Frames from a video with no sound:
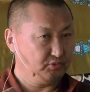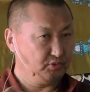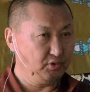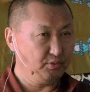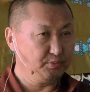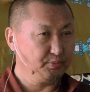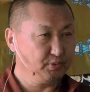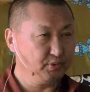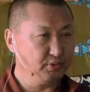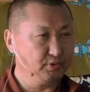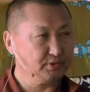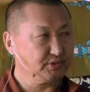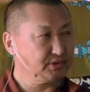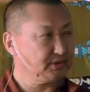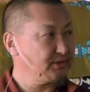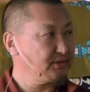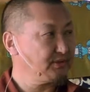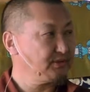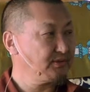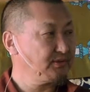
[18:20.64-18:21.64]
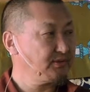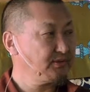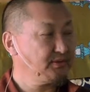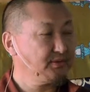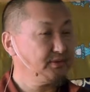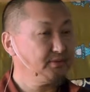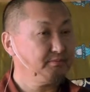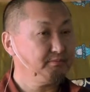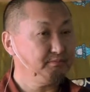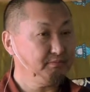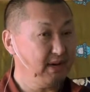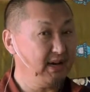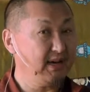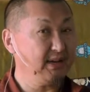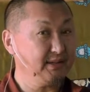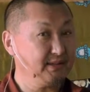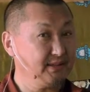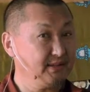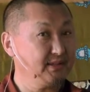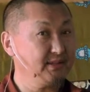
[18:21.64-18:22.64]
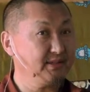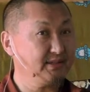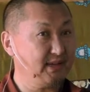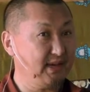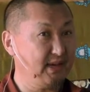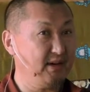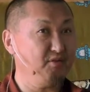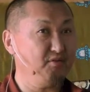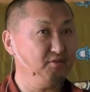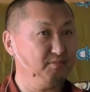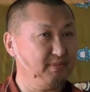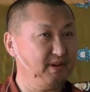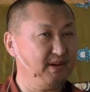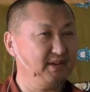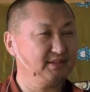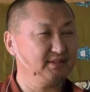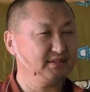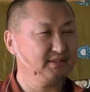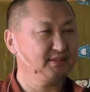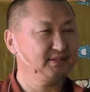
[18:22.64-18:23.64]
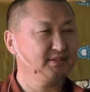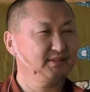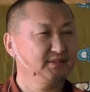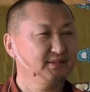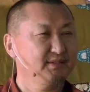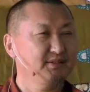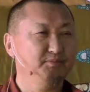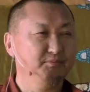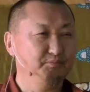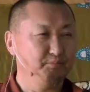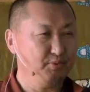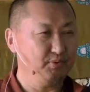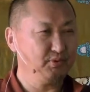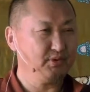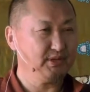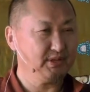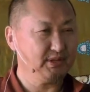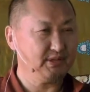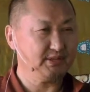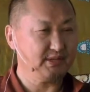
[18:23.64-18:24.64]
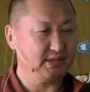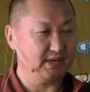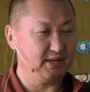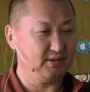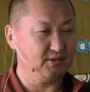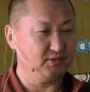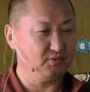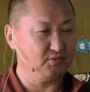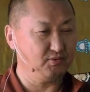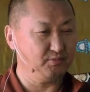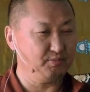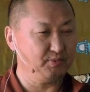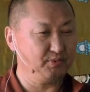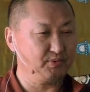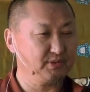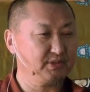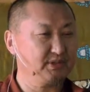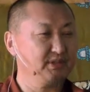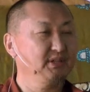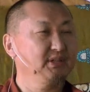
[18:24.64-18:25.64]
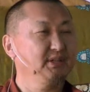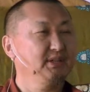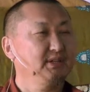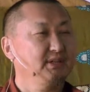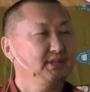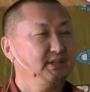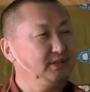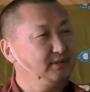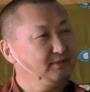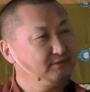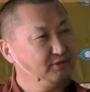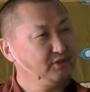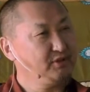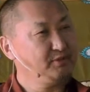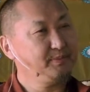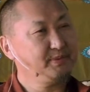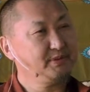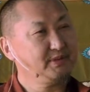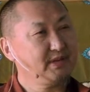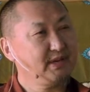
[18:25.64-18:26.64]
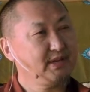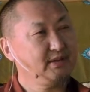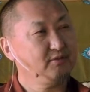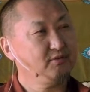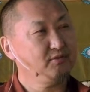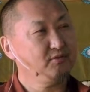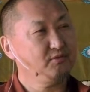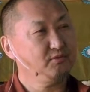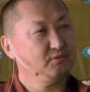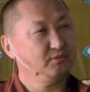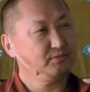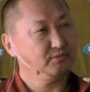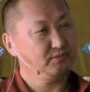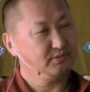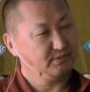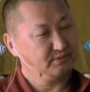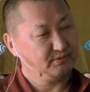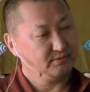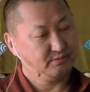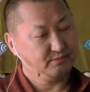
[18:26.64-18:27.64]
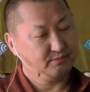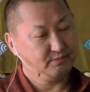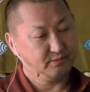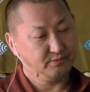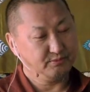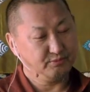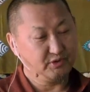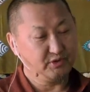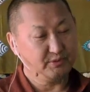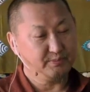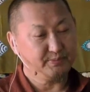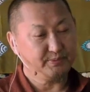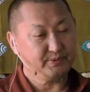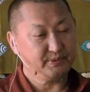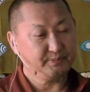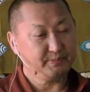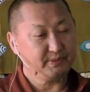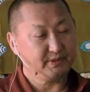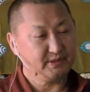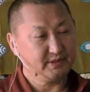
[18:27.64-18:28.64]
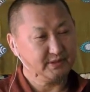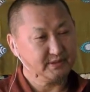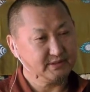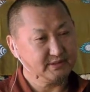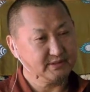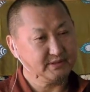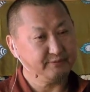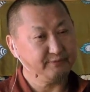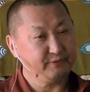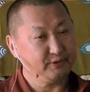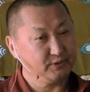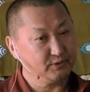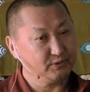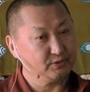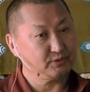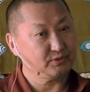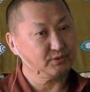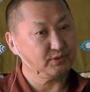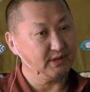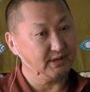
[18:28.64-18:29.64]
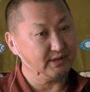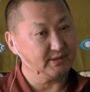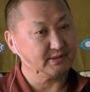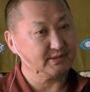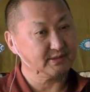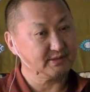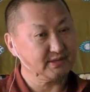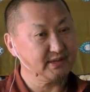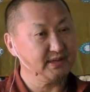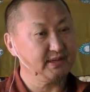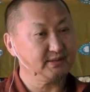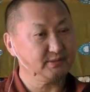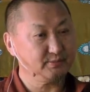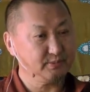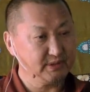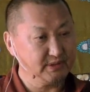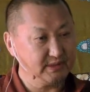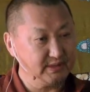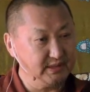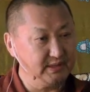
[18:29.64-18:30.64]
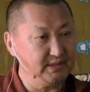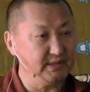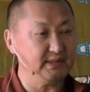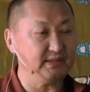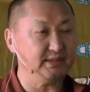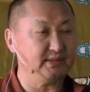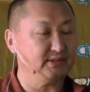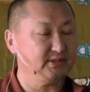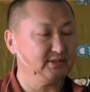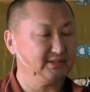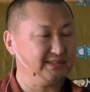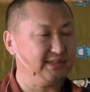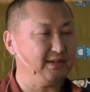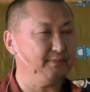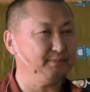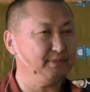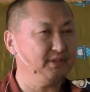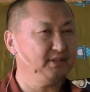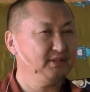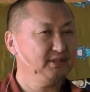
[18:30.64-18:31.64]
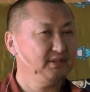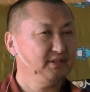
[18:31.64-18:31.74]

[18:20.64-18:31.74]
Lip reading: of course, mind is our mind. Body is our own body. Verb is our own verb, but it's difficult to understand. We need some